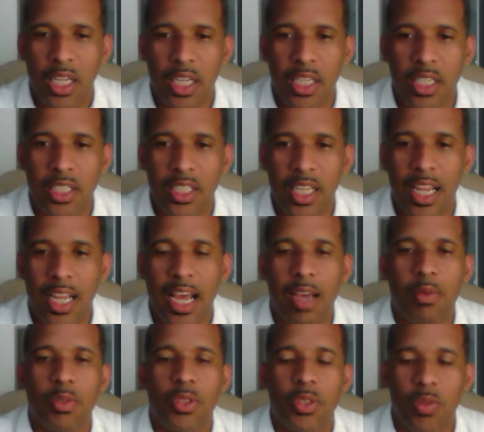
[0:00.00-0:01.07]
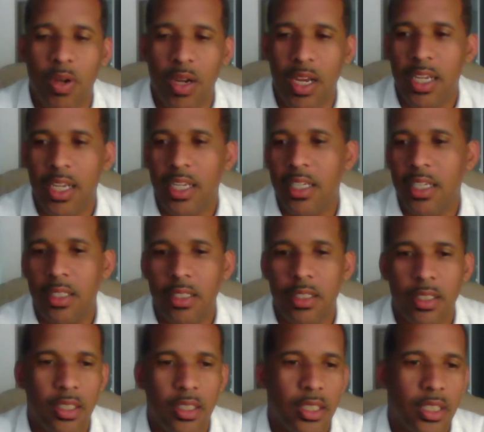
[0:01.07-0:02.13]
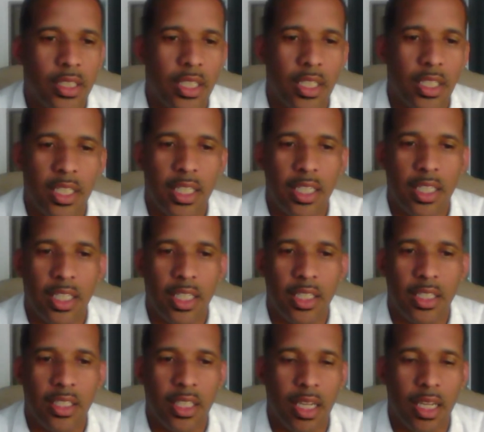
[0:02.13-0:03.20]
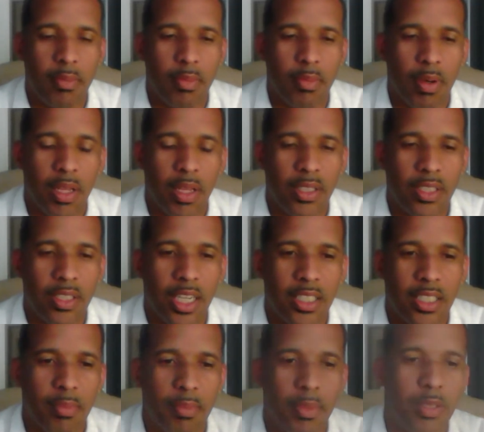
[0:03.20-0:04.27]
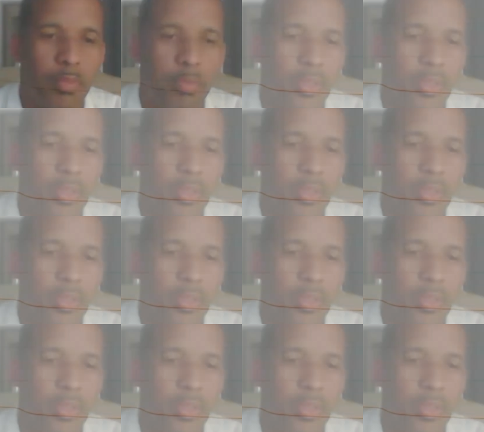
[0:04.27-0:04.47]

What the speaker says: is that I was trying to get this. I apologize. I meant to